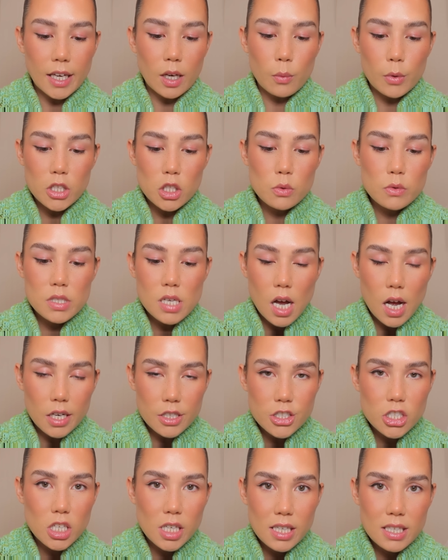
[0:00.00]
Like when you
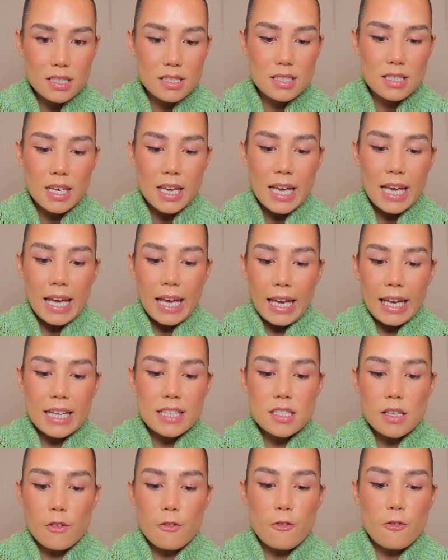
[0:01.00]
touch it,
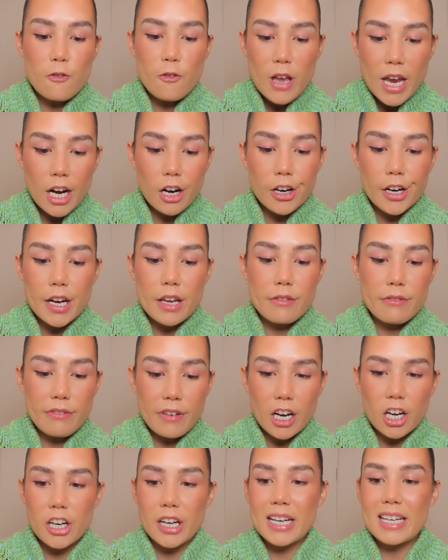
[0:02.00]
it's a very,
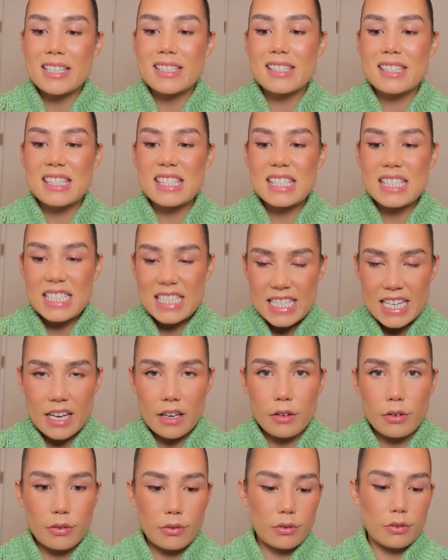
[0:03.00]
very
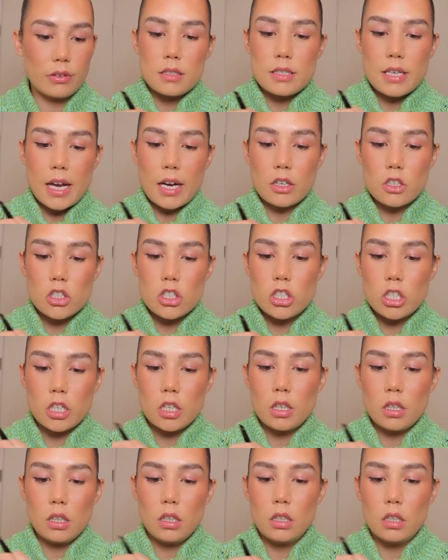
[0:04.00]
stiff
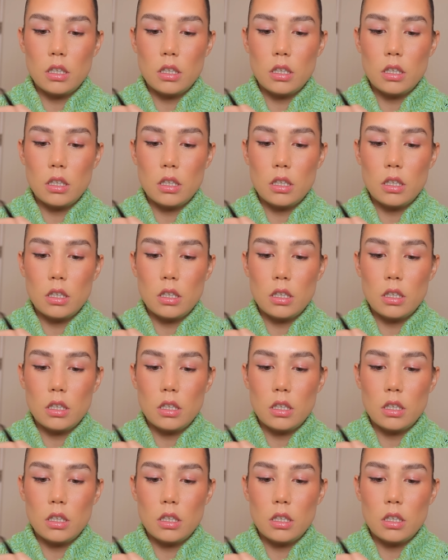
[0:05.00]
texture.